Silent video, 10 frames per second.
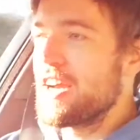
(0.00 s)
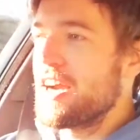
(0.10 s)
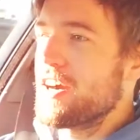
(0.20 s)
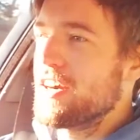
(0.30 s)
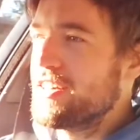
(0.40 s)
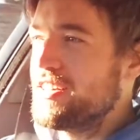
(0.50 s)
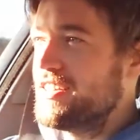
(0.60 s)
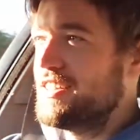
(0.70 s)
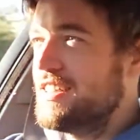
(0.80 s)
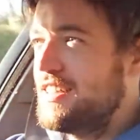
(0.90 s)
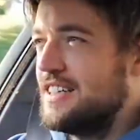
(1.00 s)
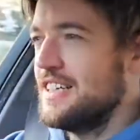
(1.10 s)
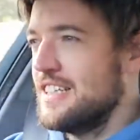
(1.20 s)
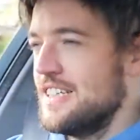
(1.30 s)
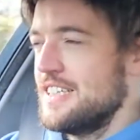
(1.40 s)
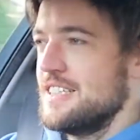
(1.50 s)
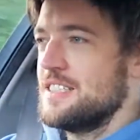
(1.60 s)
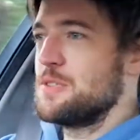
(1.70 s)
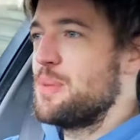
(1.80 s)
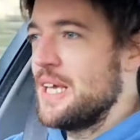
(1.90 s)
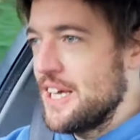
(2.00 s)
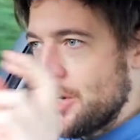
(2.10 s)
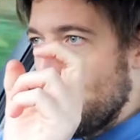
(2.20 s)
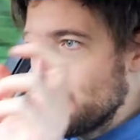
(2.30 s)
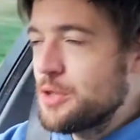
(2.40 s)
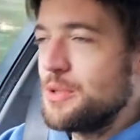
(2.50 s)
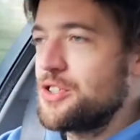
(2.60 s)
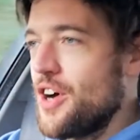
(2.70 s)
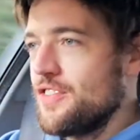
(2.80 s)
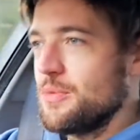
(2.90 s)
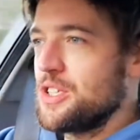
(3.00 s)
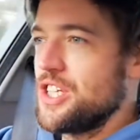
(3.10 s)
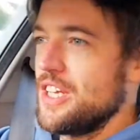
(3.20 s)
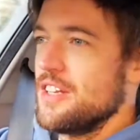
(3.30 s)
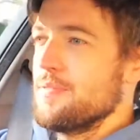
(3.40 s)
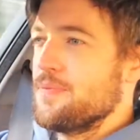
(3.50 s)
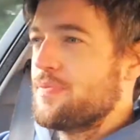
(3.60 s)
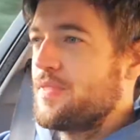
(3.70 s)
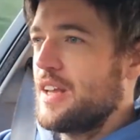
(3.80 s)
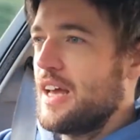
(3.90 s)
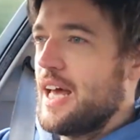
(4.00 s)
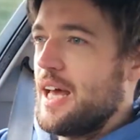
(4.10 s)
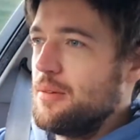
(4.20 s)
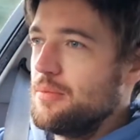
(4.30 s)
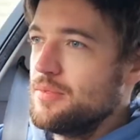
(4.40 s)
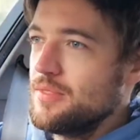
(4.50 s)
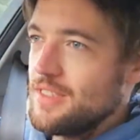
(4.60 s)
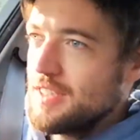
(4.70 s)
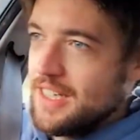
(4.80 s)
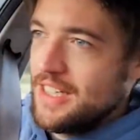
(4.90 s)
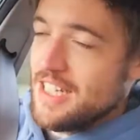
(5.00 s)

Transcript: gear, this being an ultimate driving machine, it is